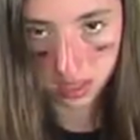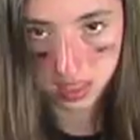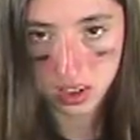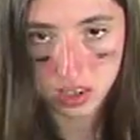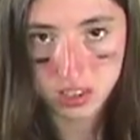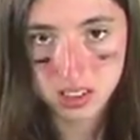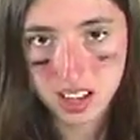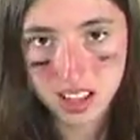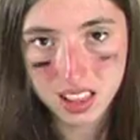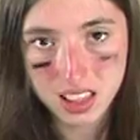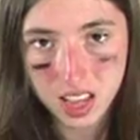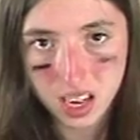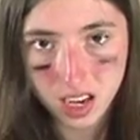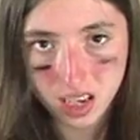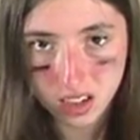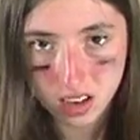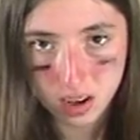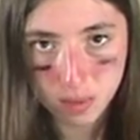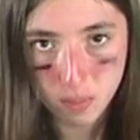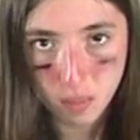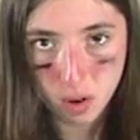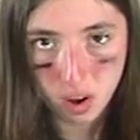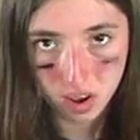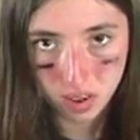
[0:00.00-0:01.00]
there's a link
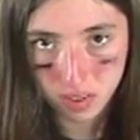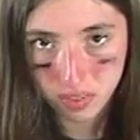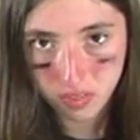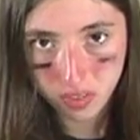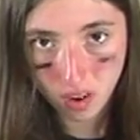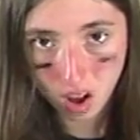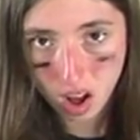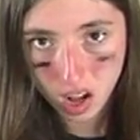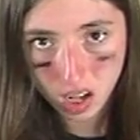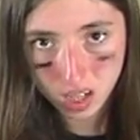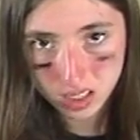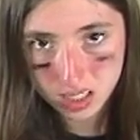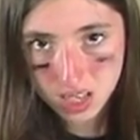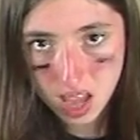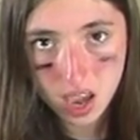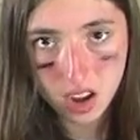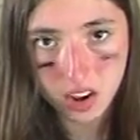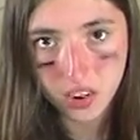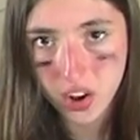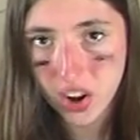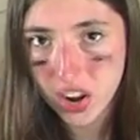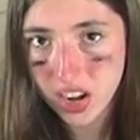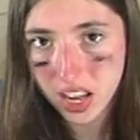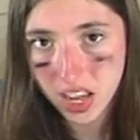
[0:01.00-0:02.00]
to more fall
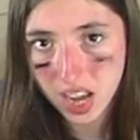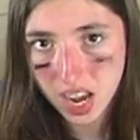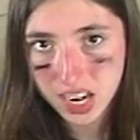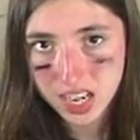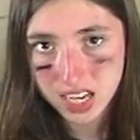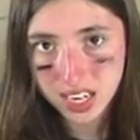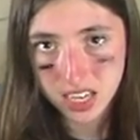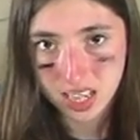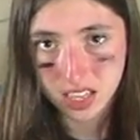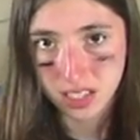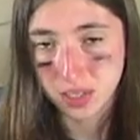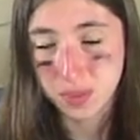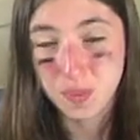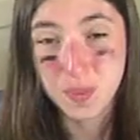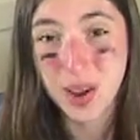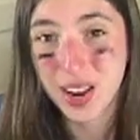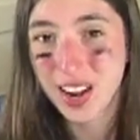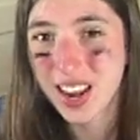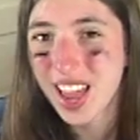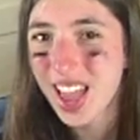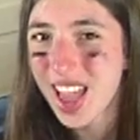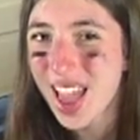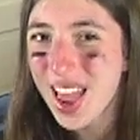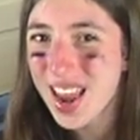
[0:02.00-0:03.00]
decorating ideas,
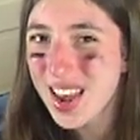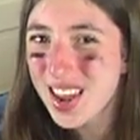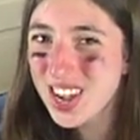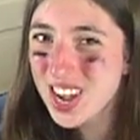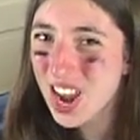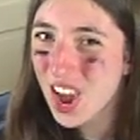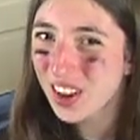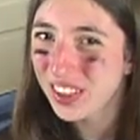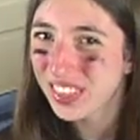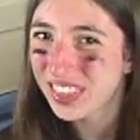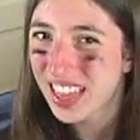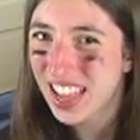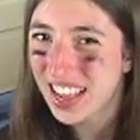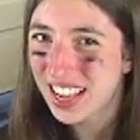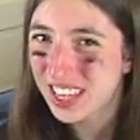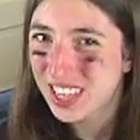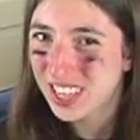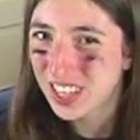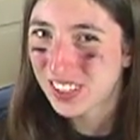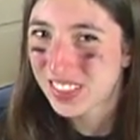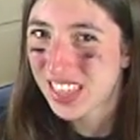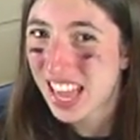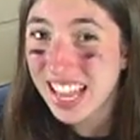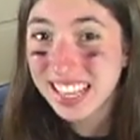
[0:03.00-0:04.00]
but no thank
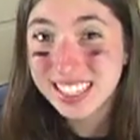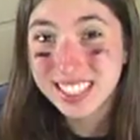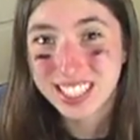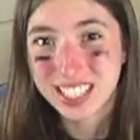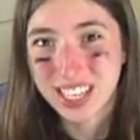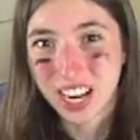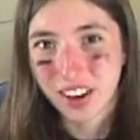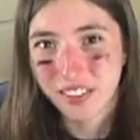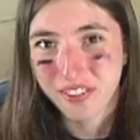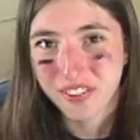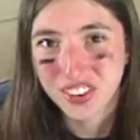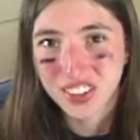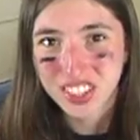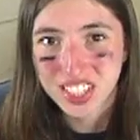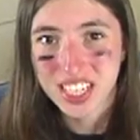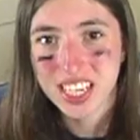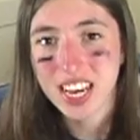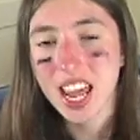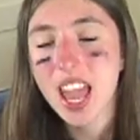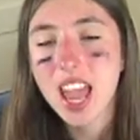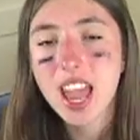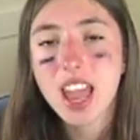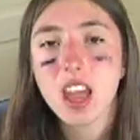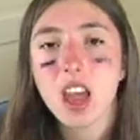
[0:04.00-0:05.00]
you, that's enough for
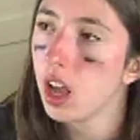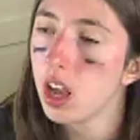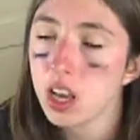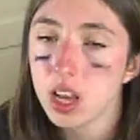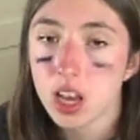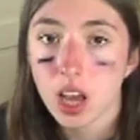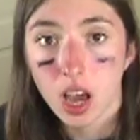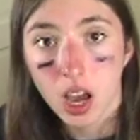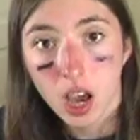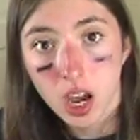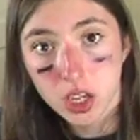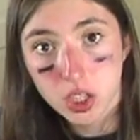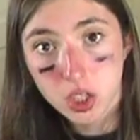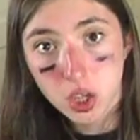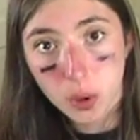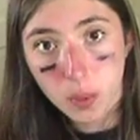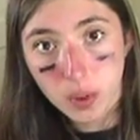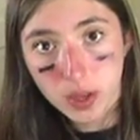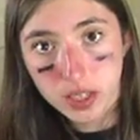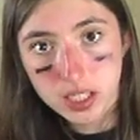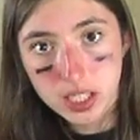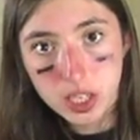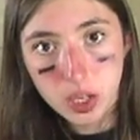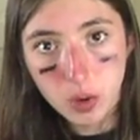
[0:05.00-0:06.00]
today. So
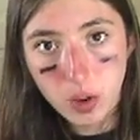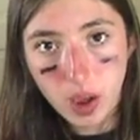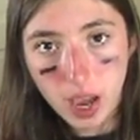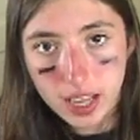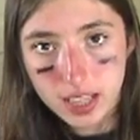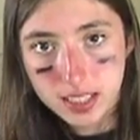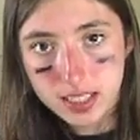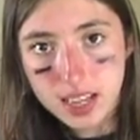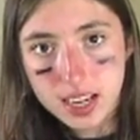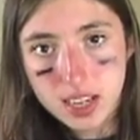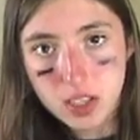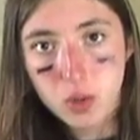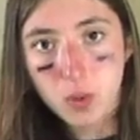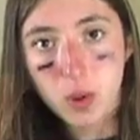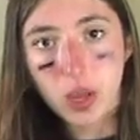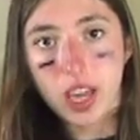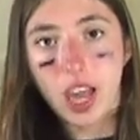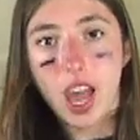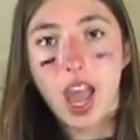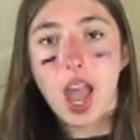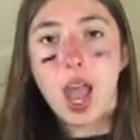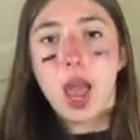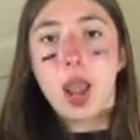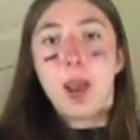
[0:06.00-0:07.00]
I'll see you guys next week,
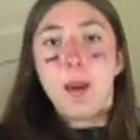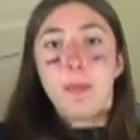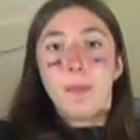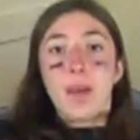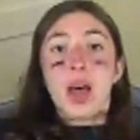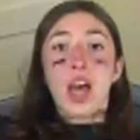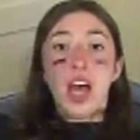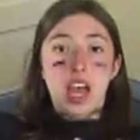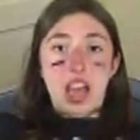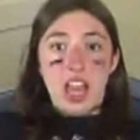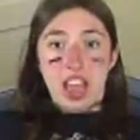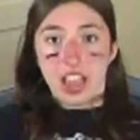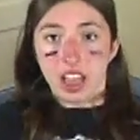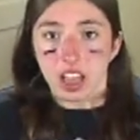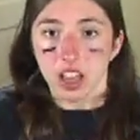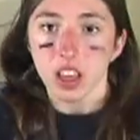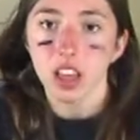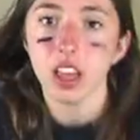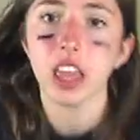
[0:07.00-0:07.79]
and bye.